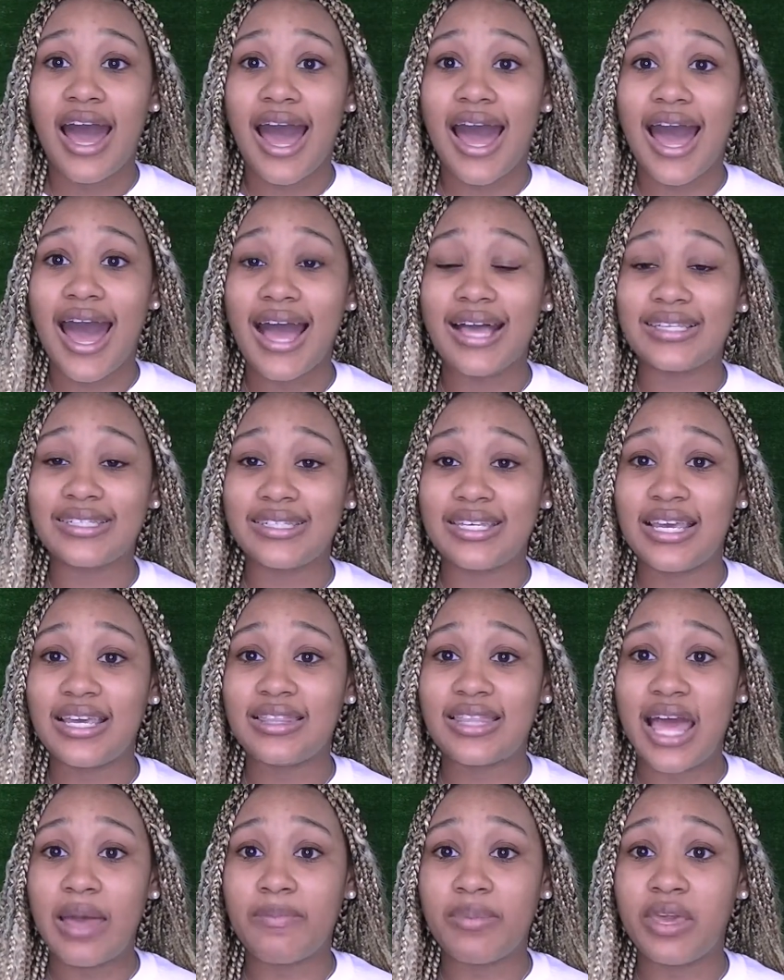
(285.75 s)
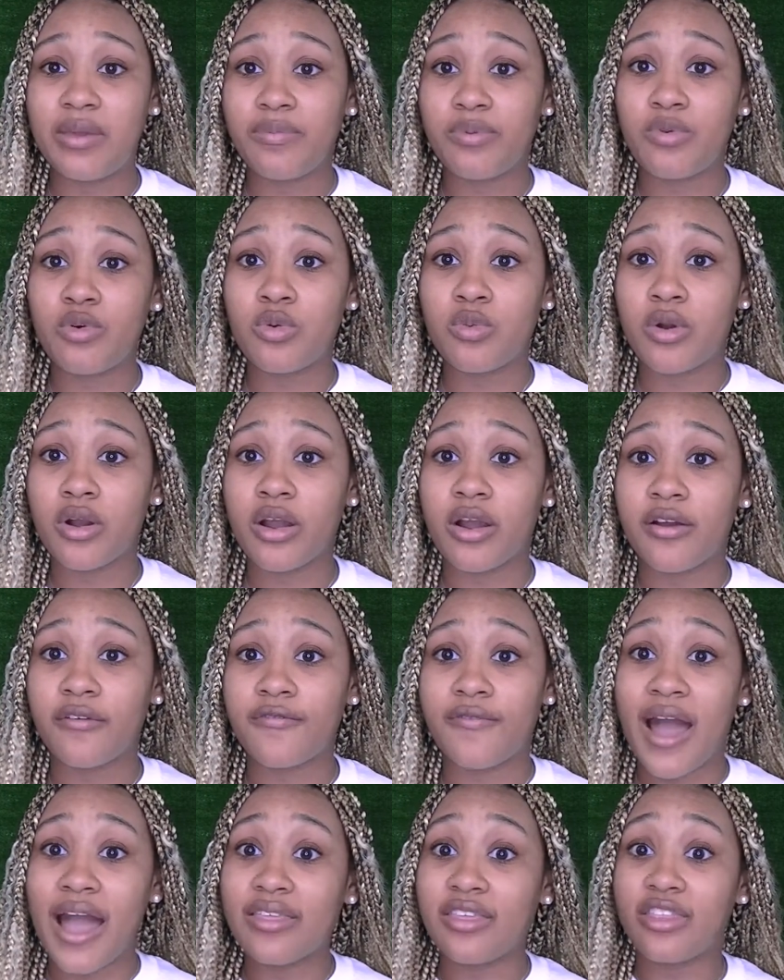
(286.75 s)
I seen that people were
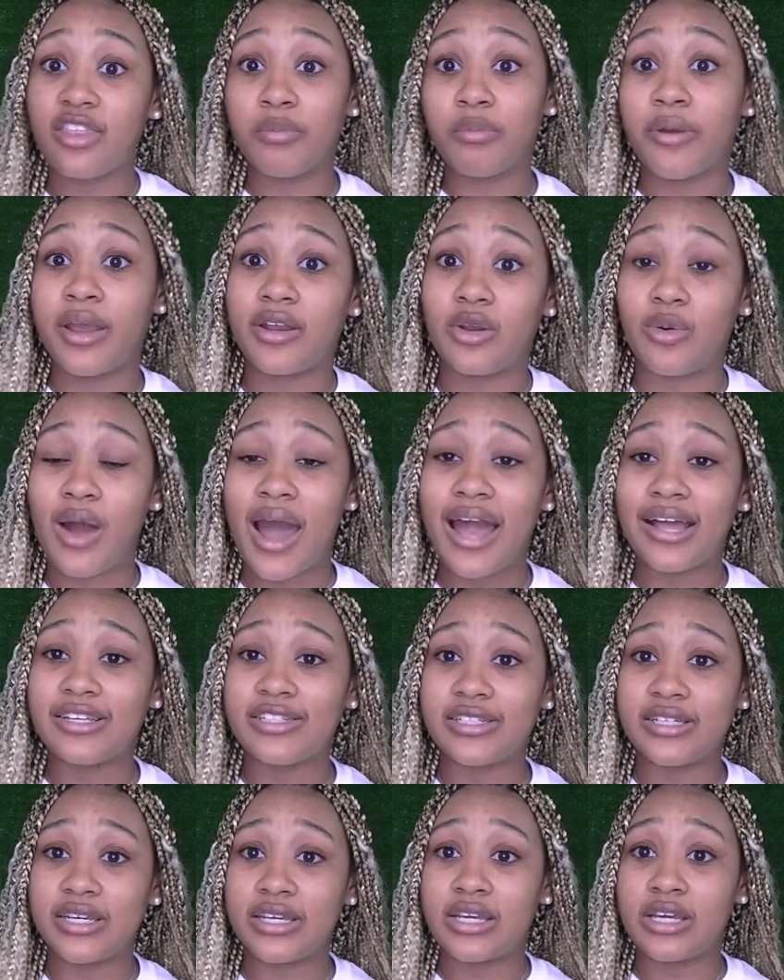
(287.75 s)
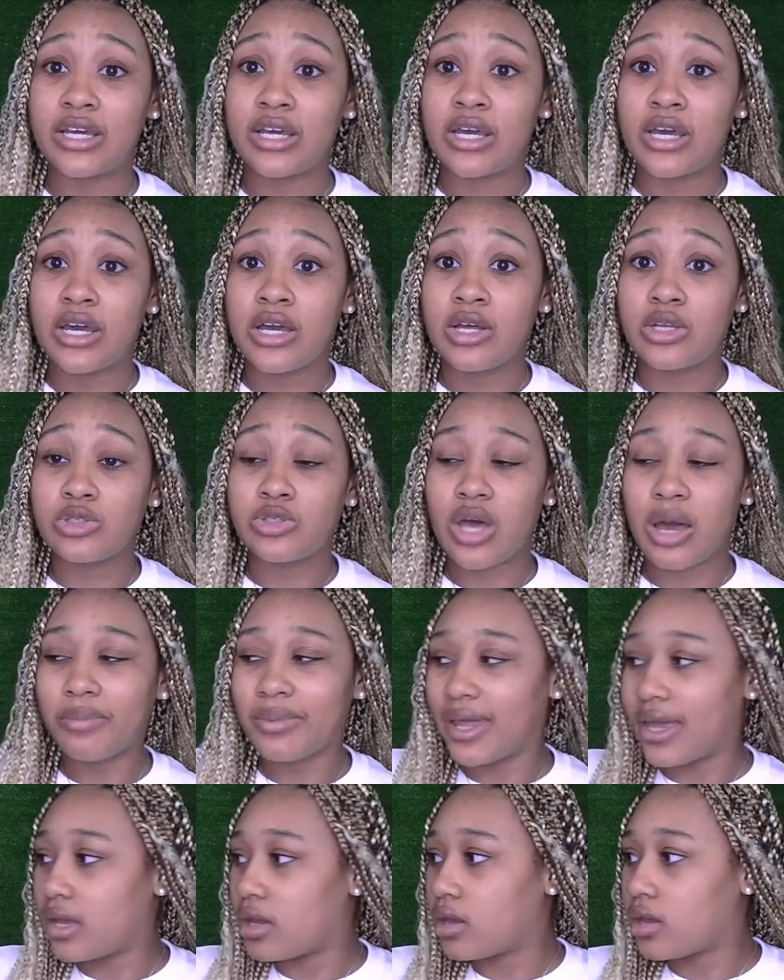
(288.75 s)
finding the brand on IG, so I'm
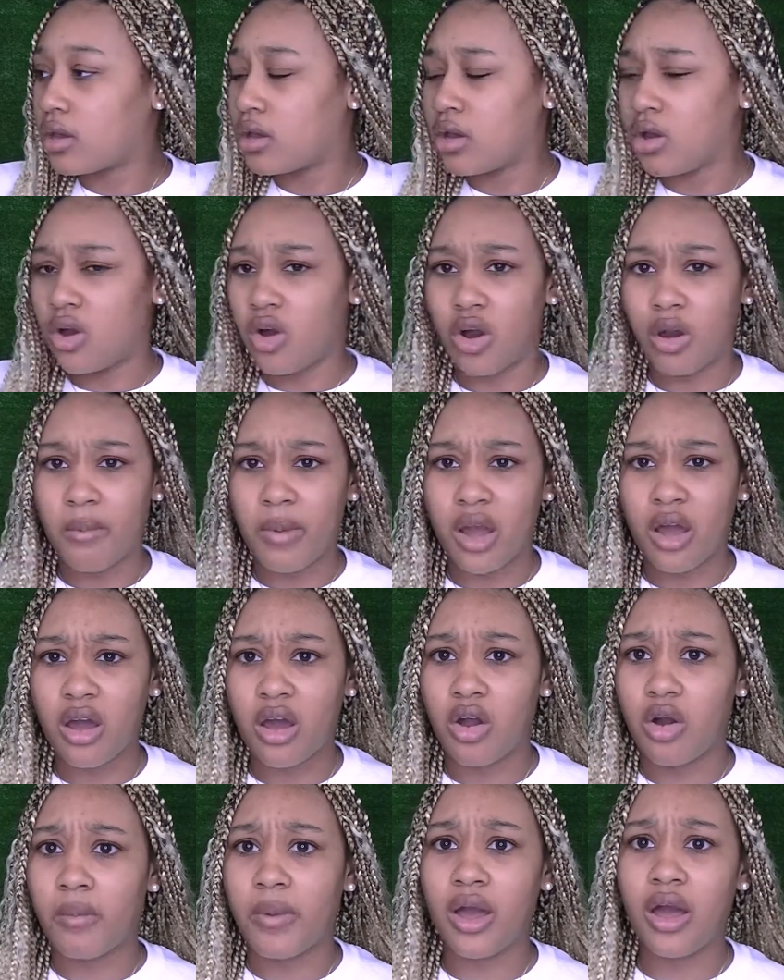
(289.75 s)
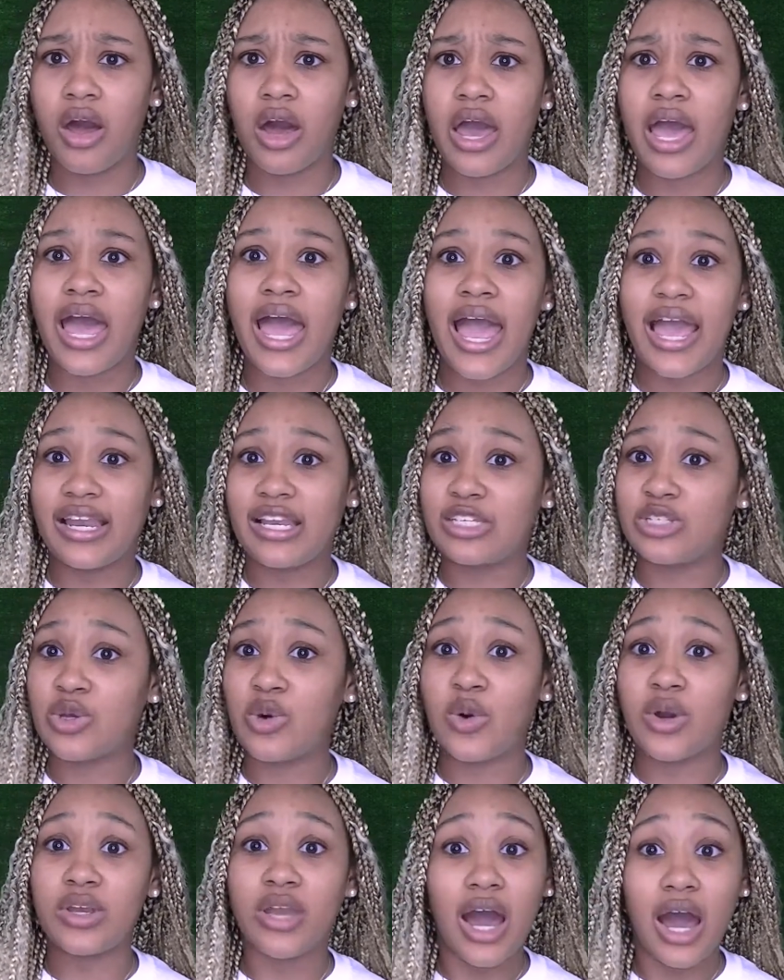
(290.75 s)
like, oh my god, and it's
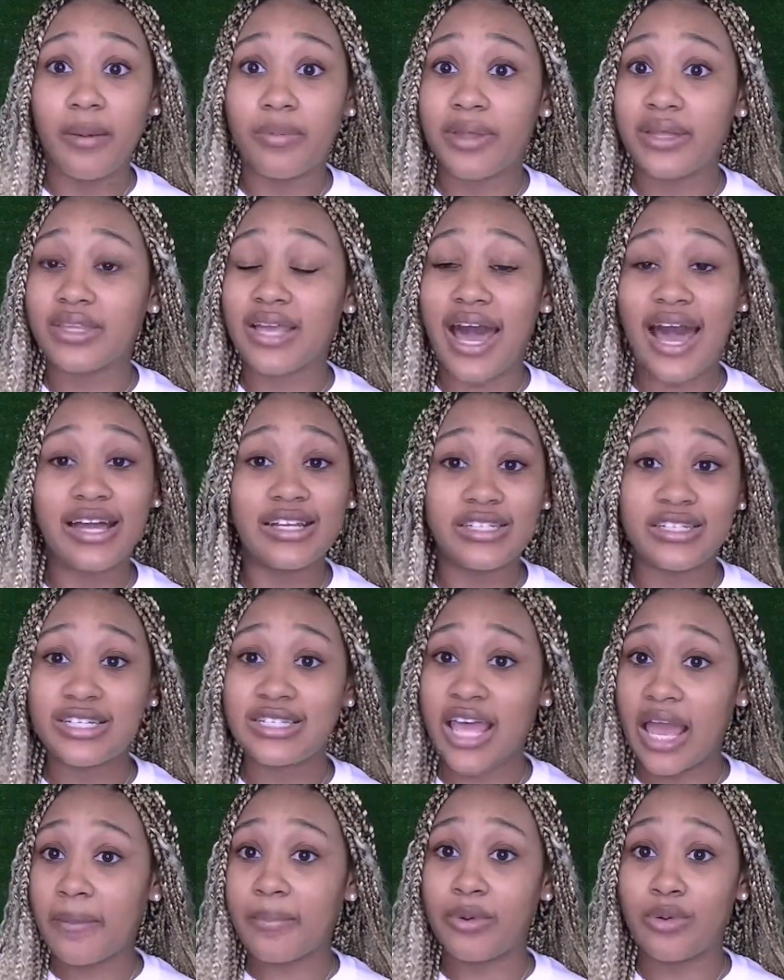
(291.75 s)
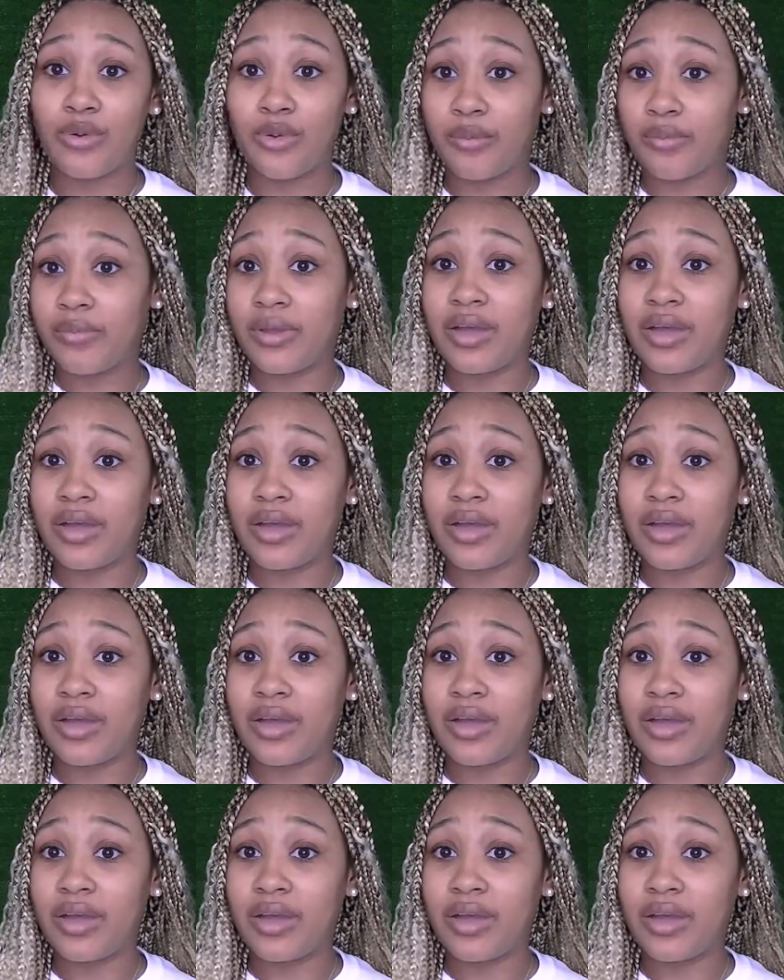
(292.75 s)
going up, like the IG is like boom.